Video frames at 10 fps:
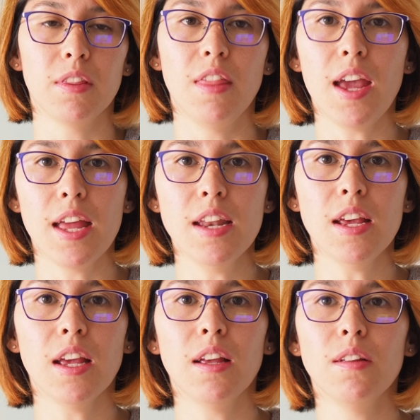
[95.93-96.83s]
then
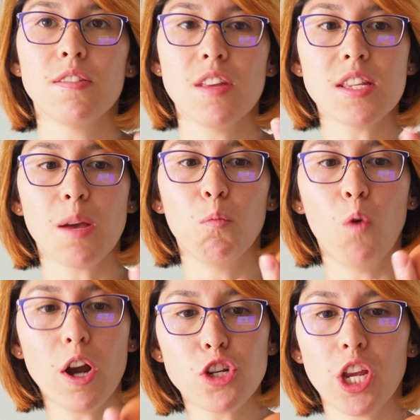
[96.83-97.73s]
since I'm
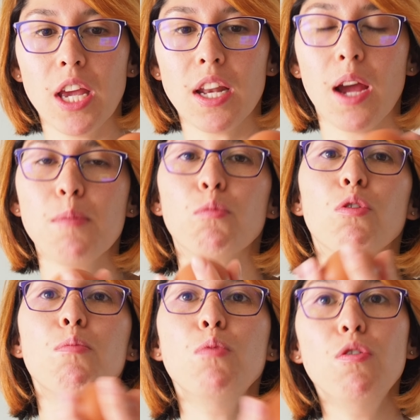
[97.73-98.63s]
washing it, I'm
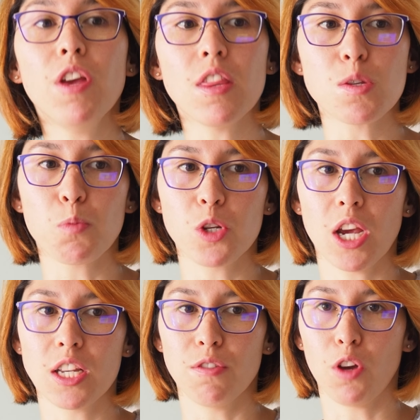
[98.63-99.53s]
removing this
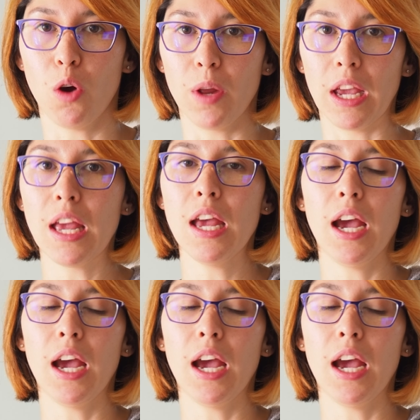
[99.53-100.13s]
protective coating.